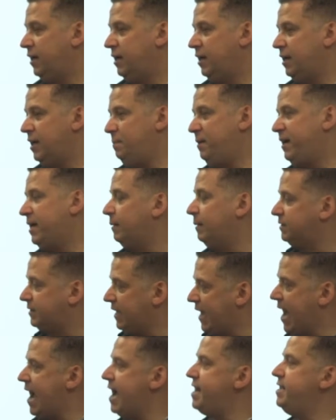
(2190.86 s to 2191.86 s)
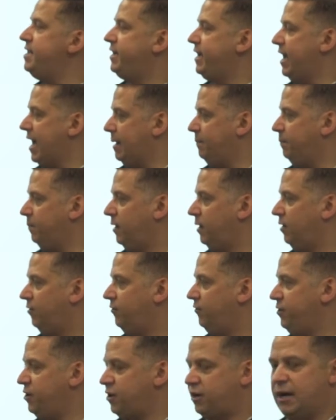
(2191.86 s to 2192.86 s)
it becomes a handicap
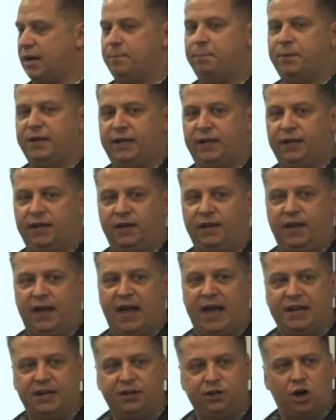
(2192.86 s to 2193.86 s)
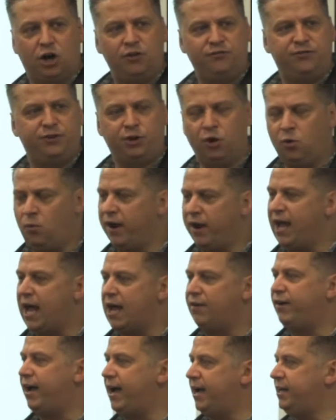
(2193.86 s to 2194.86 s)
for your company. And in golf, you don't want to
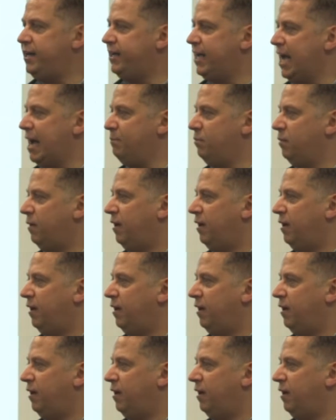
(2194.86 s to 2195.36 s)
have a handicap.